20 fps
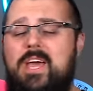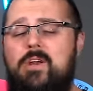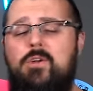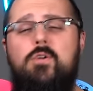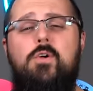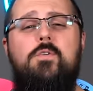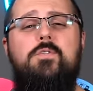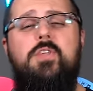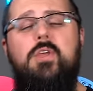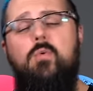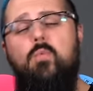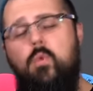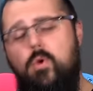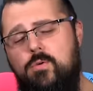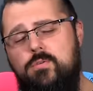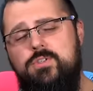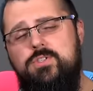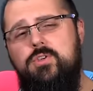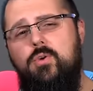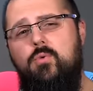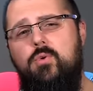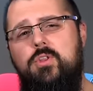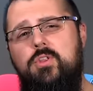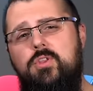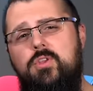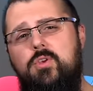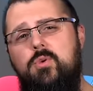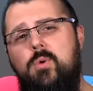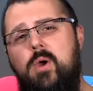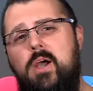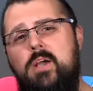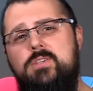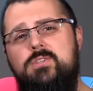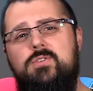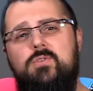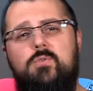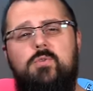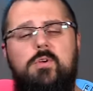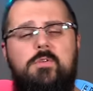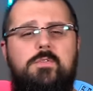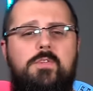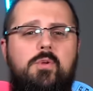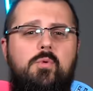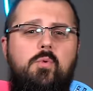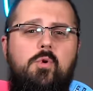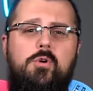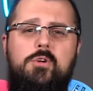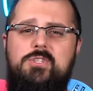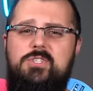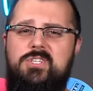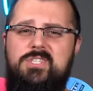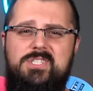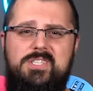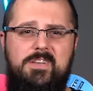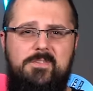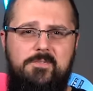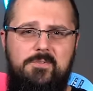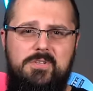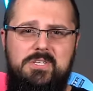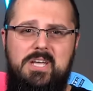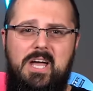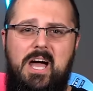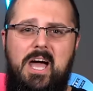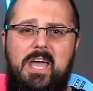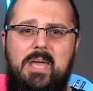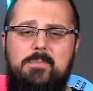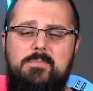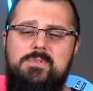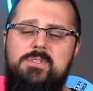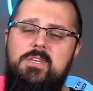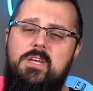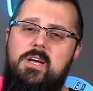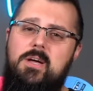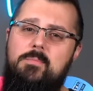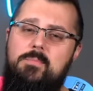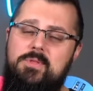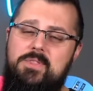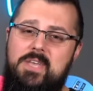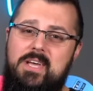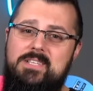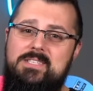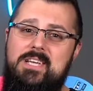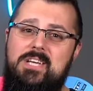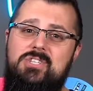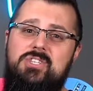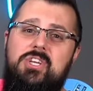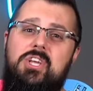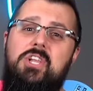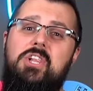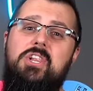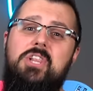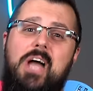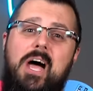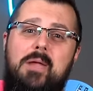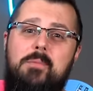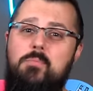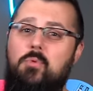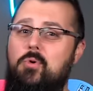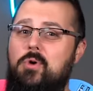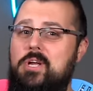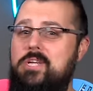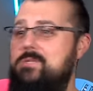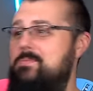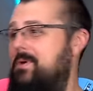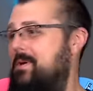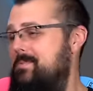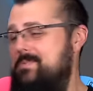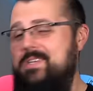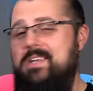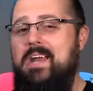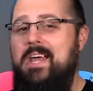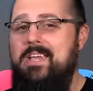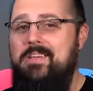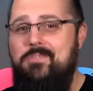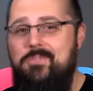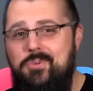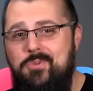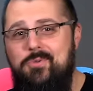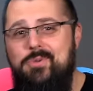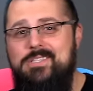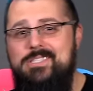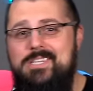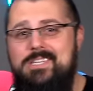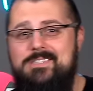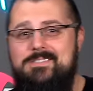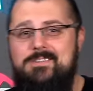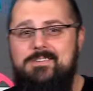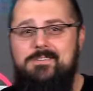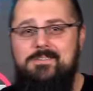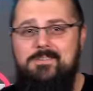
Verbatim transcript: I don't know if they weren't sold in the US or if they were at just different times, but that's actually a lot more HPMs than I even knew existed.